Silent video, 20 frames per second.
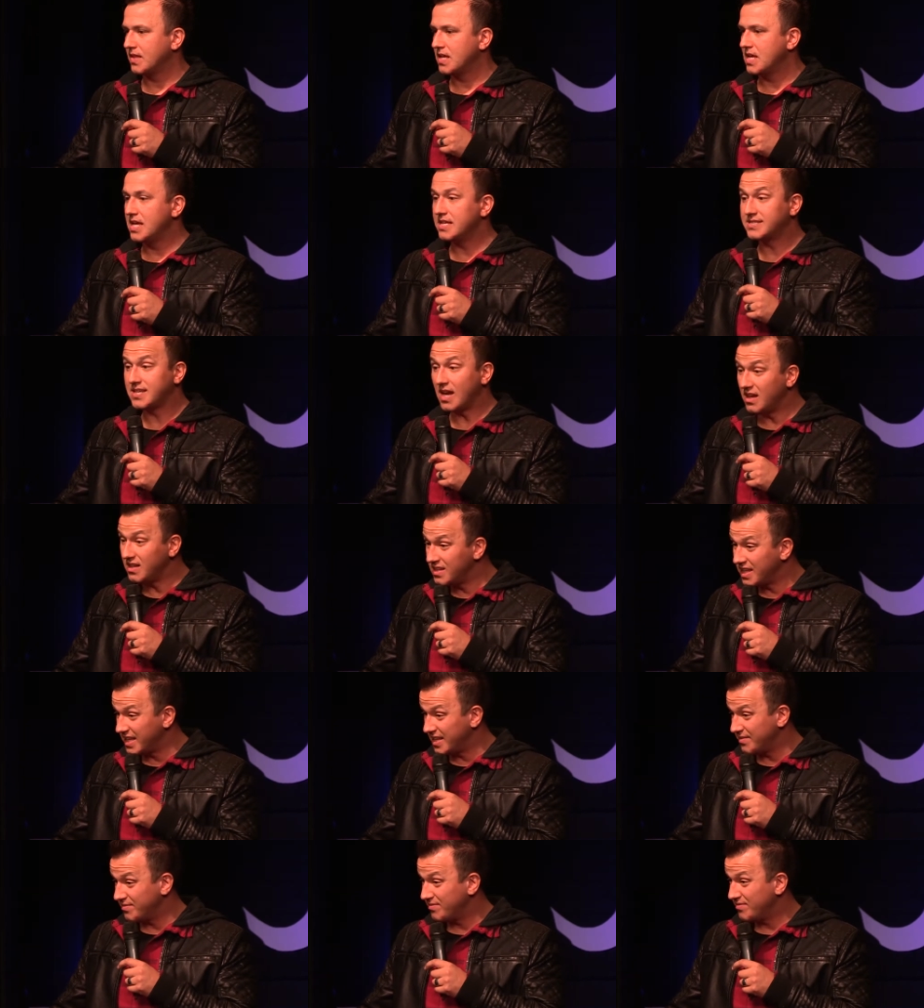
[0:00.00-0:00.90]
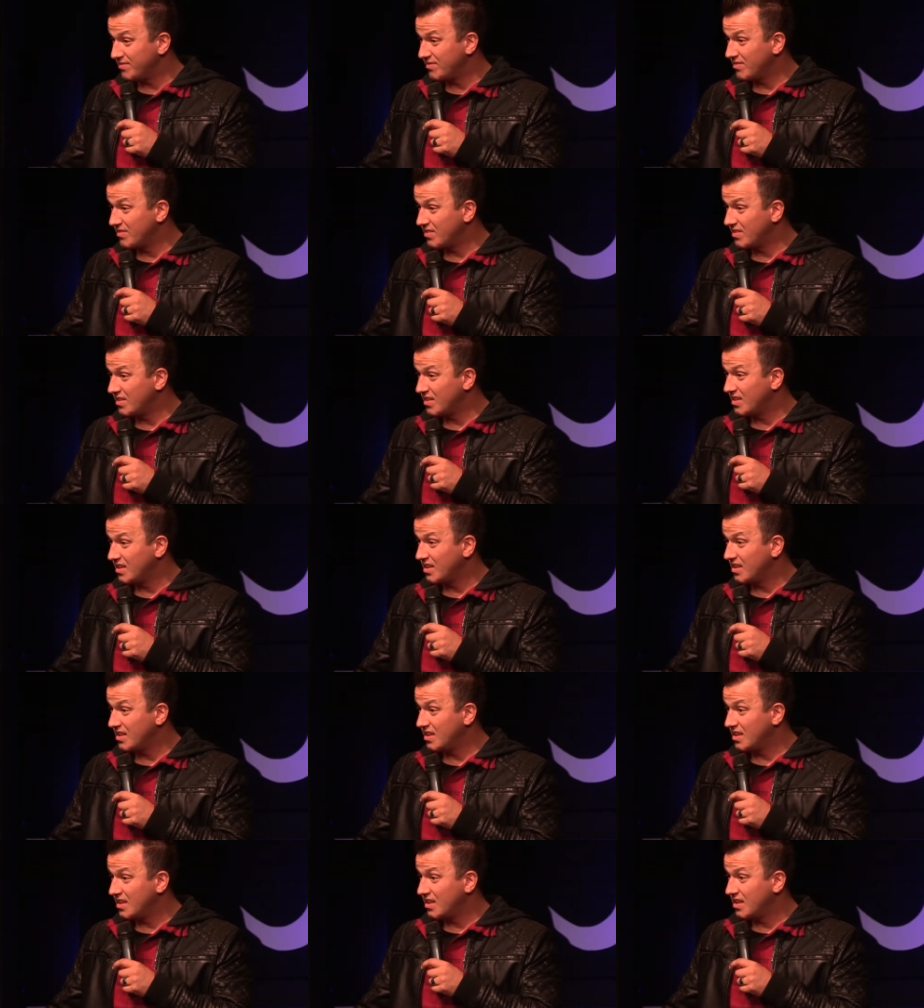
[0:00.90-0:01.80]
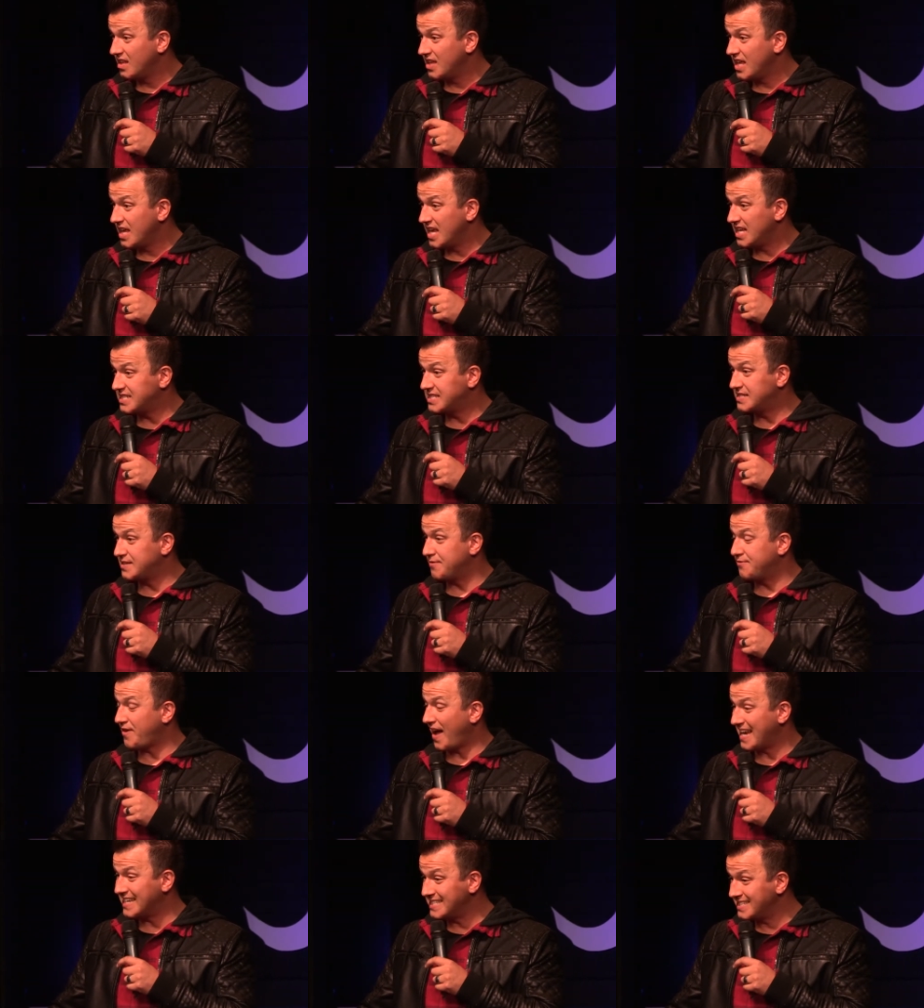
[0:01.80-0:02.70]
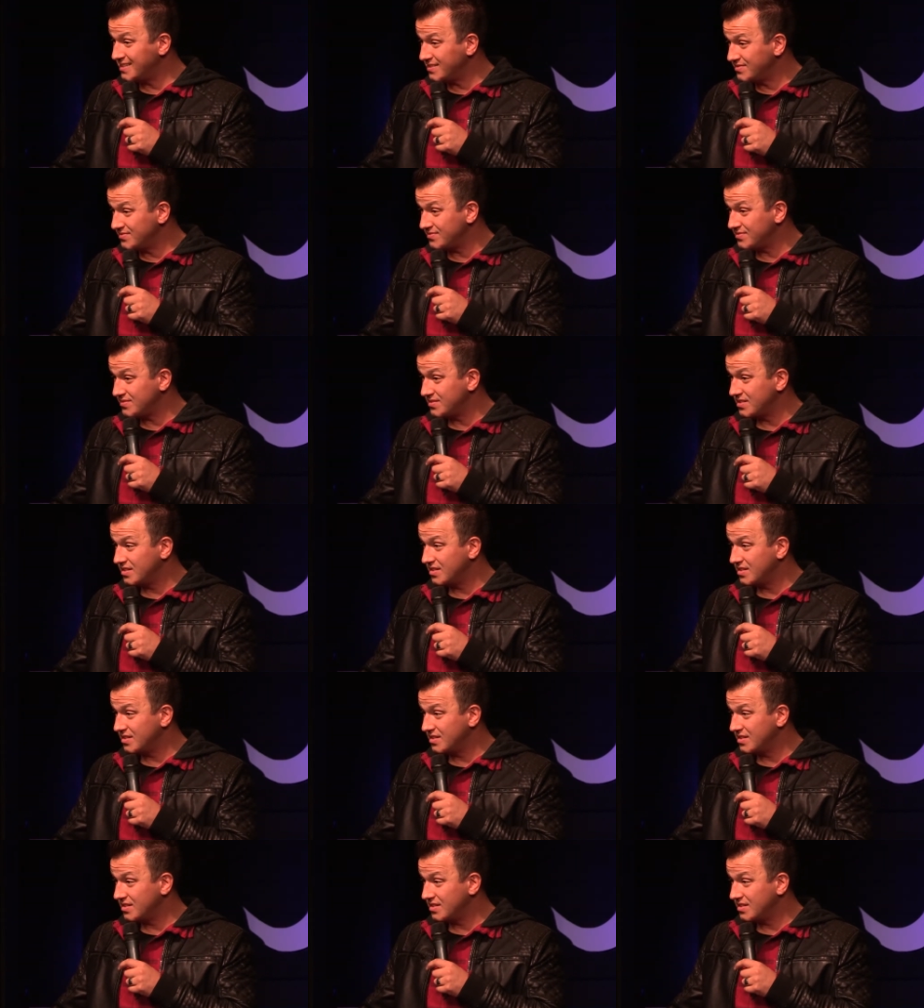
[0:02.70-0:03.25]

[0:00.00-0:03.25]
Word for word: It's ugly, it's divisive,